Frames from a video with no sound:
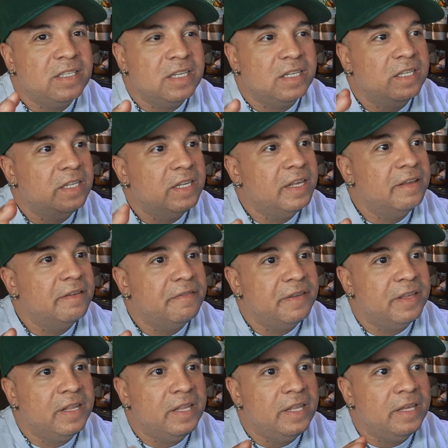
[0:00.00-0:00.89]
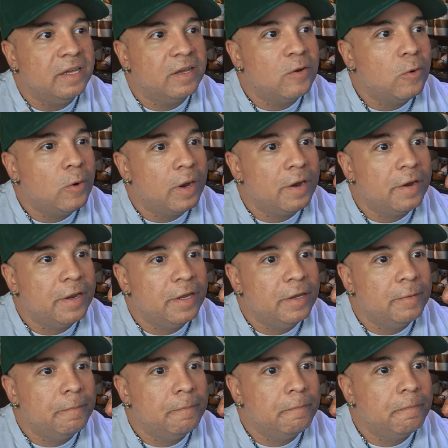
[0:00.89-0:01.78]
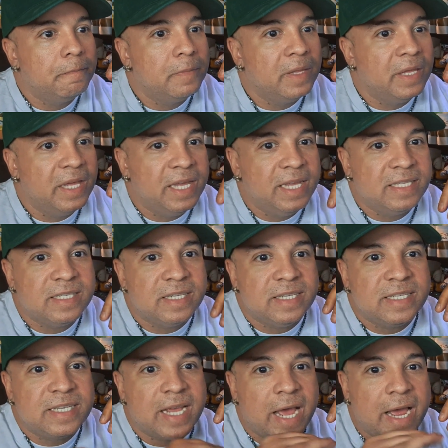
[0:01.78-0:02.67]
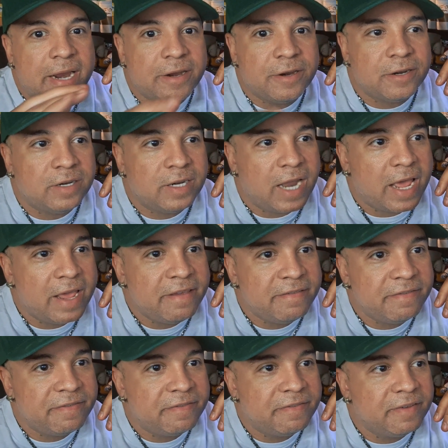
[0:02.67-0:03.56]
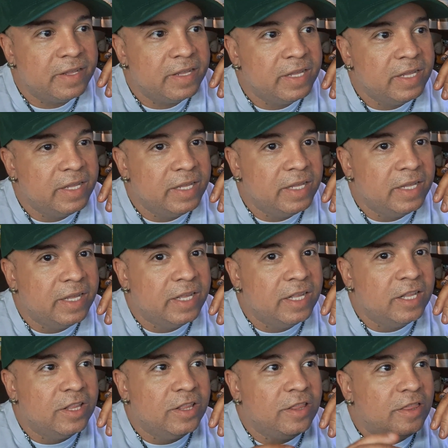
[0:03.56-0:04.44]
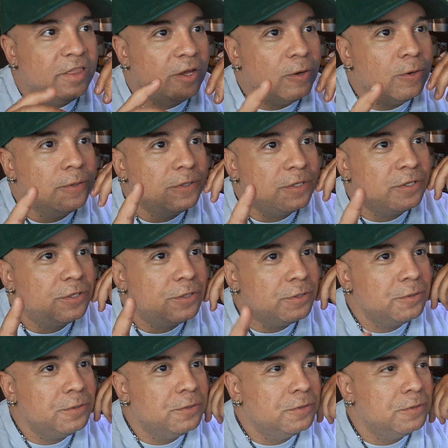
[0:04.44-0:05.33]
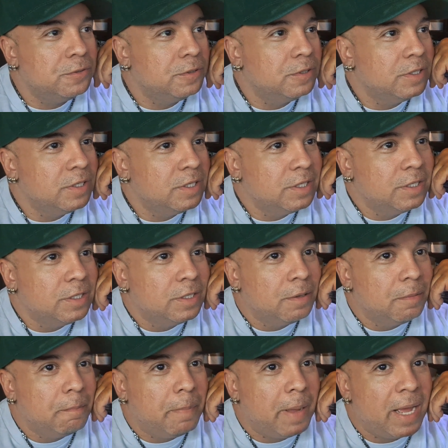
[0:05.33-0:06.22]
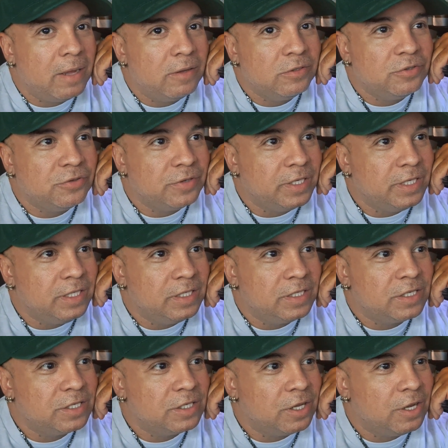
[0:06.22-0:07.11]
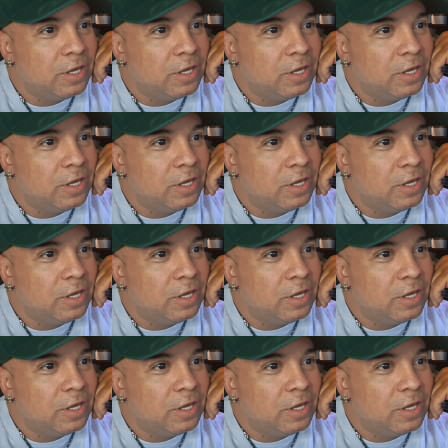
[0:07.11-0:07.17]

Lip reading: to live in the aquarium its entire life, those 2 boundaries